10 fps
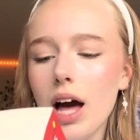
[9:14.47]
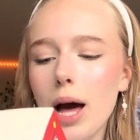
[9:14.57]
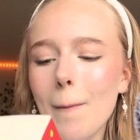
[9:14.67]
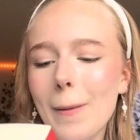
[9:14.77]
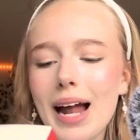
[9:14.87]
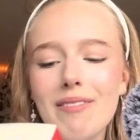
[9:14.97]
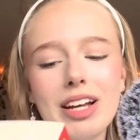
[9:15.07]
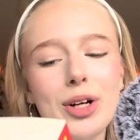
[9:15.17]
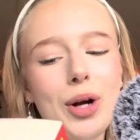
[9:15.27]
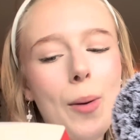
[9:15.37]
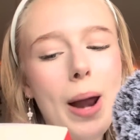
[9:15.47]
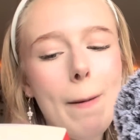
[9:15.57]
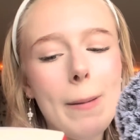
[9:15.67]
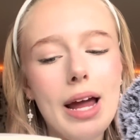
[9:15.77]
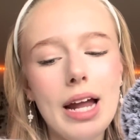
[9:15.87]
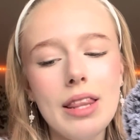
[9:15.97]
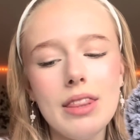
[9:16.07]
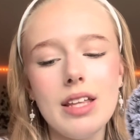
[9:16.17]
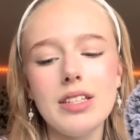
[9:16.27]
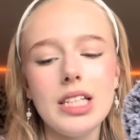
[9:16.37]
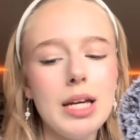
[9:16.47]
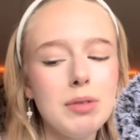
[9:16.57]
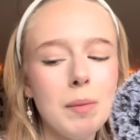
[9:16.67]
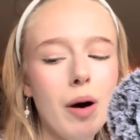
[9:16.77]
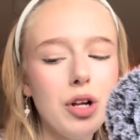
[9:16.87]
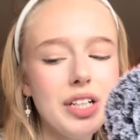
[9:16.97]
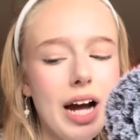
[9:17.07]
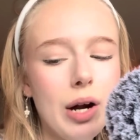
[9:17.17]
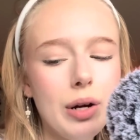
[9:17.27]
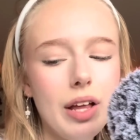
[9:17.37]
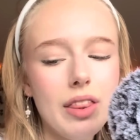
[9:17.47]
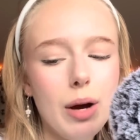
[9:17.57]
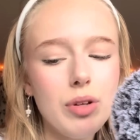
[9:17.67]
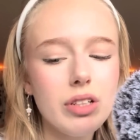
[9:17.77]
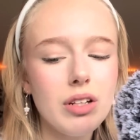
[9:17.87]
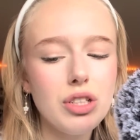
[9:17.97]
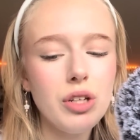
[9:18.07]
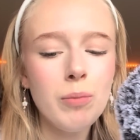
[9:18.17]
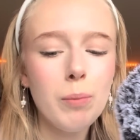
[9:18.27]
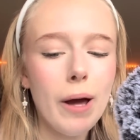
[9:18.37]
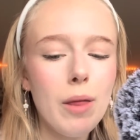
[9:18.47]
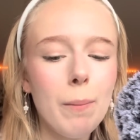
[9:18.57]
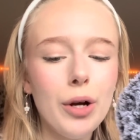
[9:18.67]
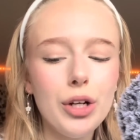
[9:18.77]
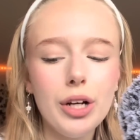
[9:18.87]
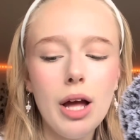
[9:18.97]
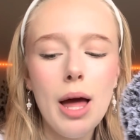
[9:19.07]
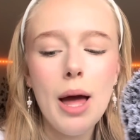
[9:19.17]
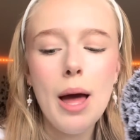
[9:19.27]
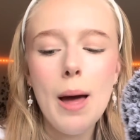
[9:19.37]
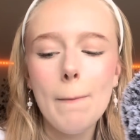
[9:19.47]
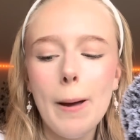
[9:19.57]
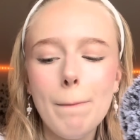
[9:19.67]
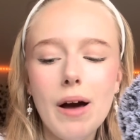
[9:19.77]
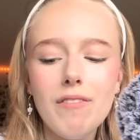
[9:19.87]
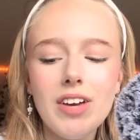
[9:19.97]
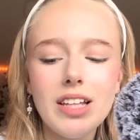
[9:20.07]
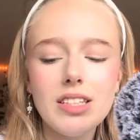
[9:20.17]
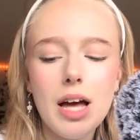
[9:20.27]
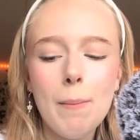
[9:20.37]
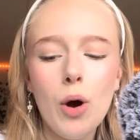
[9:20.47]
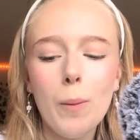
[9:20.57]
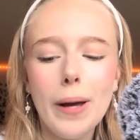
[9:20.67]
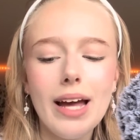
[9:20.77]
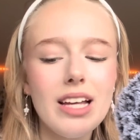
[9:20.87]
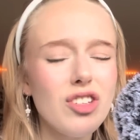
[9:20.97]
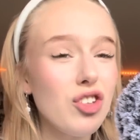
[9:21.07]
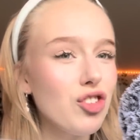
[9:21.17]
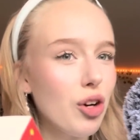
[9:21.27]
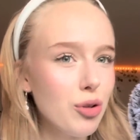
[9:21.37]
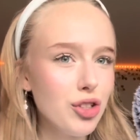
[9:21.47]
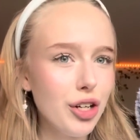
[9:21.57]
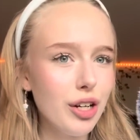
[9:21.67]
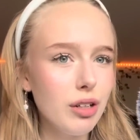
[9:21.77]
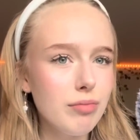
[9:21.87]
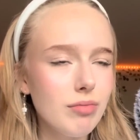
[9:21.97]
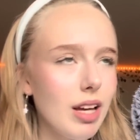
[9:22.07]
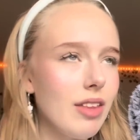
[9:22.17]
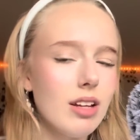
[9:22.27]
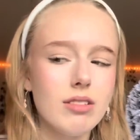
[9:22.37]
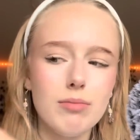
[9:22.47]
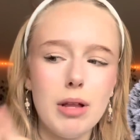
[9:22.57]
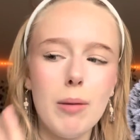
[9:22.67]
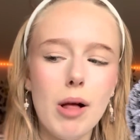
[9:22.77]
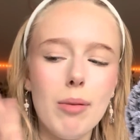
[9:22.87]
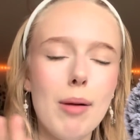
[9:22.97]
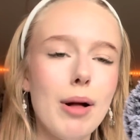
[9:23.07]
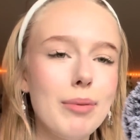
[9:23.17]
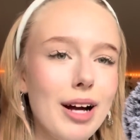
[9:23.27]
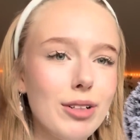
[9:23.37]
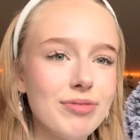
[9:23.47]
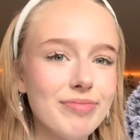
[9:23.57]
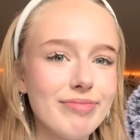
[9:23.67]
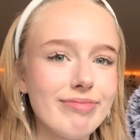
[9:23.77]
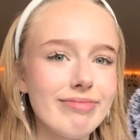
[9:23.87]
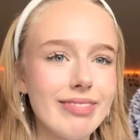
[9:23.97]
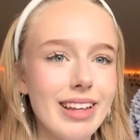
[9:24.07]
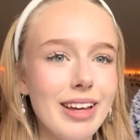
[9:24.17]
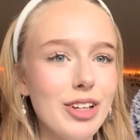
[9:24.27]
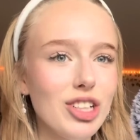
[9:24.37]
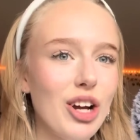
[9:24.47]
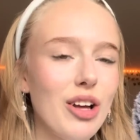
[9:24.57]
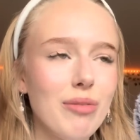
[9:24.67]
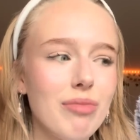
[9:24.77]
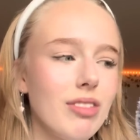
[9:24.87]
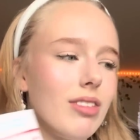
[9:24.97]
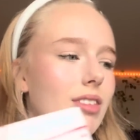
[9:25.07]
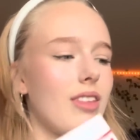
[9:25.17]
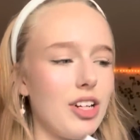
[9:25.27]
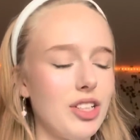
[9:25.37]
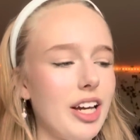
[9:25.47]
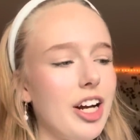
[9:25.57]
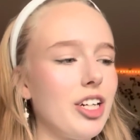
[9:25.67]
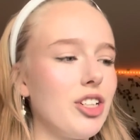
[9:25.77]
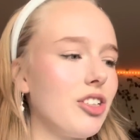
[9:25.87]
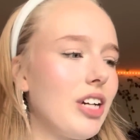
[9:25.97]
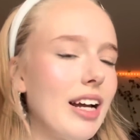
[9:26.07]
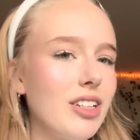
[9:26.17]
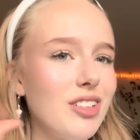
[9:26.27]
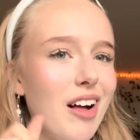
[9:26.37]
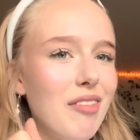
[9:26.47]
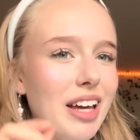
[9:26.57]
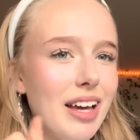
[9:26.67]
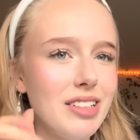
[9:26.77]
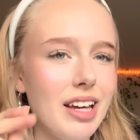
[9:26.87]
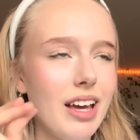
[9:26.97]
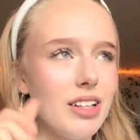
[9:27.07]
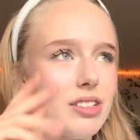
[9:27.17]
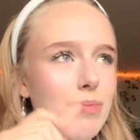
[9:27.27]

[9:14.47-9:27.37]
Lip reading: But having grown up in the same small town that was consumed by the murder, Pippa Pitts and Moby isn't so sure. And then blah blah blah blah blah. So there's a character trying to solve the case, I guess.